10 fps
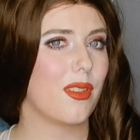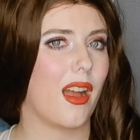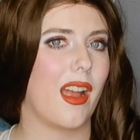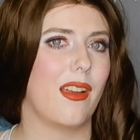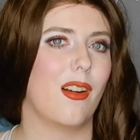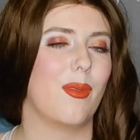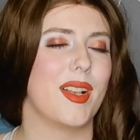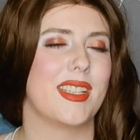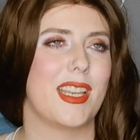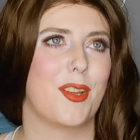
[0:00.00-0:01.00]
I
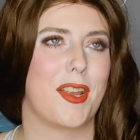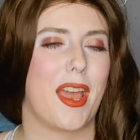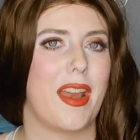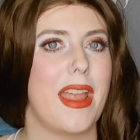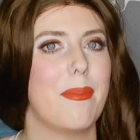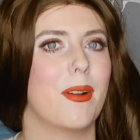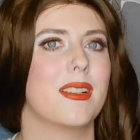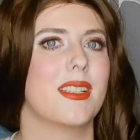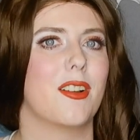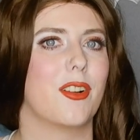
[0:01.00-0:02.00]
always either get a
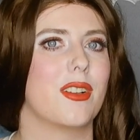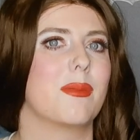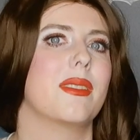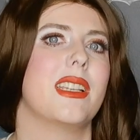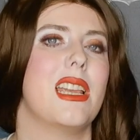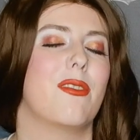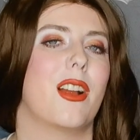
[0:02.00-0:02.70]
present on Christmas Eve,